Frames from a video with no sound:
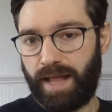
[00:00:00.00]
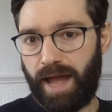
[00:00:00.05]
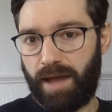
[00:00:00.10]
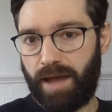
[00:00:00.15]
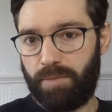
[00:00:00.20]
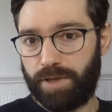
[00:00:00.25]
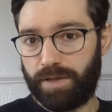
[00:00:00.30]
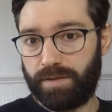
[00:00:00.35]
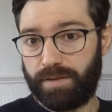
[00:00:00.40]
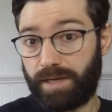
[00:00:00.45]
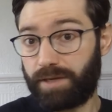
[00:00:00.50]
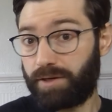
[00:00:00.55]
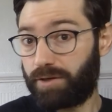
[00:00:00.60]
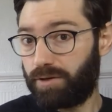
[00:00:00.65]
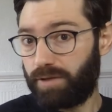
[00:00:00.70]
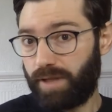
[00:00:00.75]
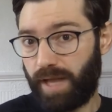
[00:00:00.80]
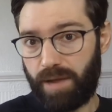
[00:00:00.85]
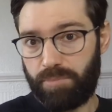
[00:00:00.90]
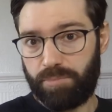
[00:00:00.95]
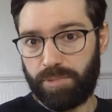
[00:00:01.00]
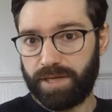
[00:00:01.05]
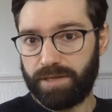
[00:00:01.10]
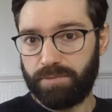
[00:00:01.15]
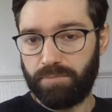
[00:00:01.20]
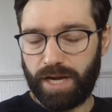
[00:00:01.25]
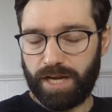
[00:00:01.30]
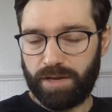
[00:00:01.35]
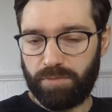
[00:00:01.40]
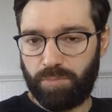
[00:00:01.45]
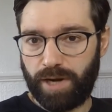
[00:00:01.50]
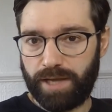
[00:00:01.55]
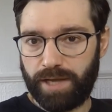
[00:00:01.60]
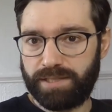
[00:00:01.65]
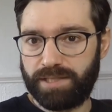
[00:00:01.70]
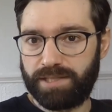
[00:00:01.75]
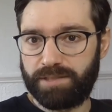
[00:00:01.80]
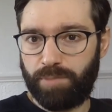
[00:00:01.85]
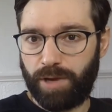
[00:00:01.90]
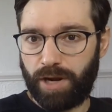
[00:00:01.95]
happen they could happen in many
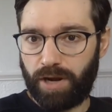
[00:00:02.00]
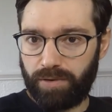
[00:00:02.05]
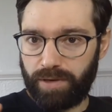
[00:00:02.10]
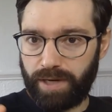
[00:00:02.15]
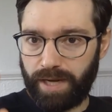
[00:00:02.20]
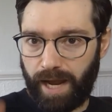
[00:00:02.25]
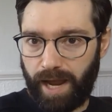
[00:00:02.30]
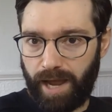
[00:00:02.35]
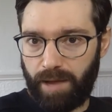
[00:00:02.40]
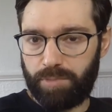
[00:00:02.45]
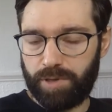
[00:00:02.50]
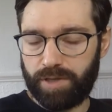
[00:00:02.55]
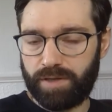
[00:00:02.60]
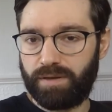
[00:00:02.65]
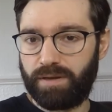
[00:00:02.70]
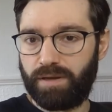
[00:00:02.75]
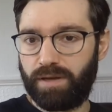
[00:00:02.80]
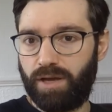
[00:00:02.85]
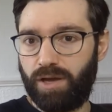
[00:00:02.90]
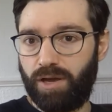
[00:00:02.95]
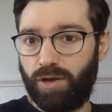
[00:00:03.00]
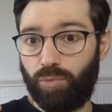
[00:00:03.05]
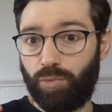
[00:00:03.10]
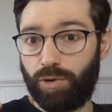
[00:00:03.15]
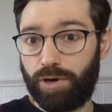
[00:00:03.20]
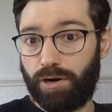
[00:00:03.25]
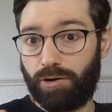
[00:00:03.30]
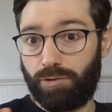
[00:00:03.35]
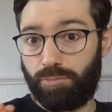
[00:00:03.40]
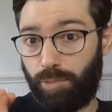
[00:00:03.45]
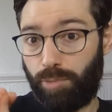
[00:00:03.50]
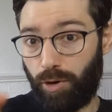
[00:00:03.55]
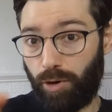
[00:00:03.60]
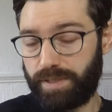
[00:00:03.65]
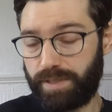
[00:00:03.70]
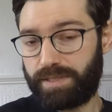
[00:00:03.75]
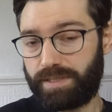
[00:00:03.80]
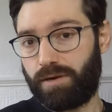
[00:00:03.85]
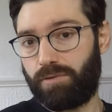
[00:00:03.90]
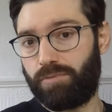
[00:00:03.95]
places but only happen where our
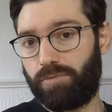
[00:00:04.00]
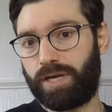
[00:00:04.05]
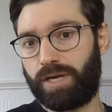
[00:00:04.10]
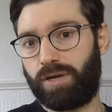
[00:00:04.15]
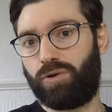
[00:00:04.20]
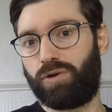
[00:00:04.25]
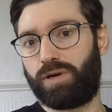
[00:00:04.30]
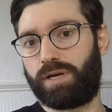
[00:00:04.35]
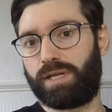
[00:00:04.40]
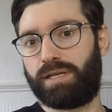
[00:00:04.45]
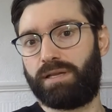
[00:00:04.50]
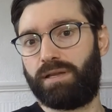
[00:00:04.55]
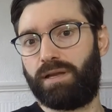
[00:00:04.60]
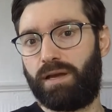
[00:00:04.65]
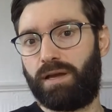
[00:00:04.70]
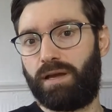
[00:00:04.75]
points are recorded